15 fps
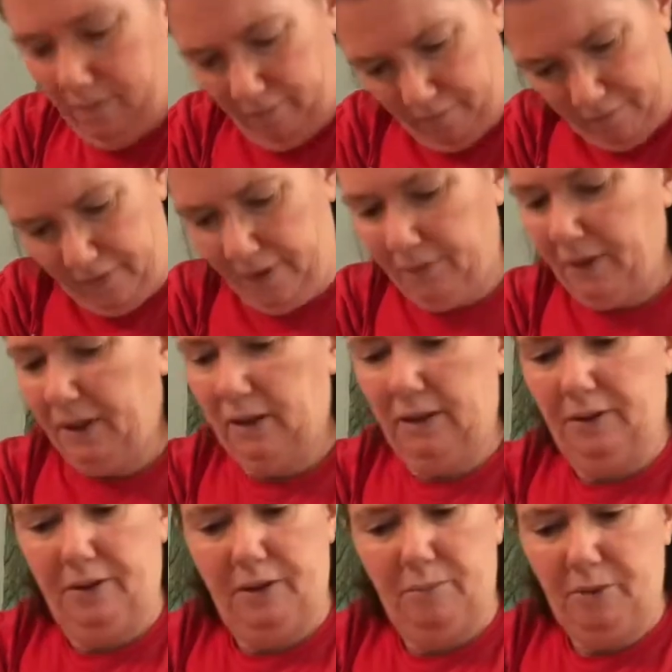Very
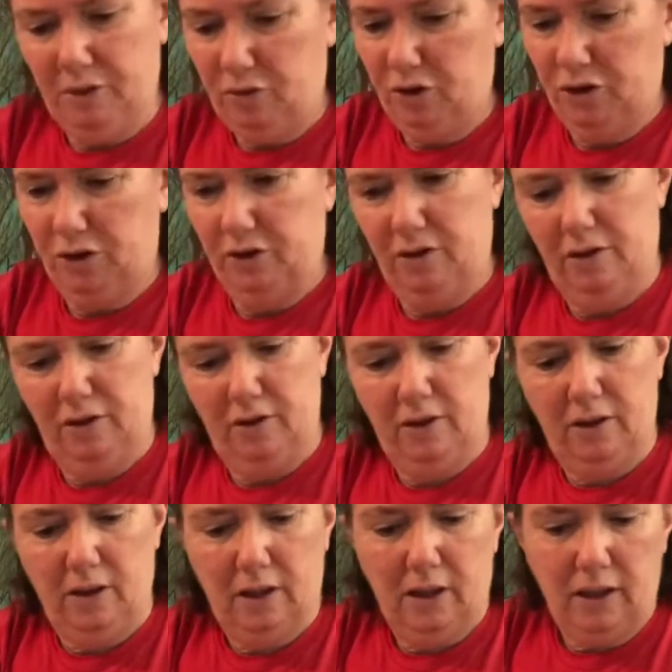clear image.
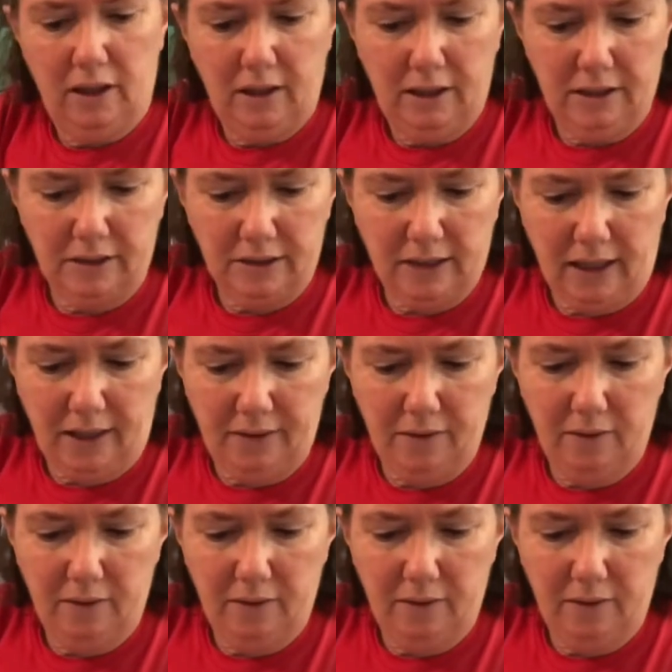It's got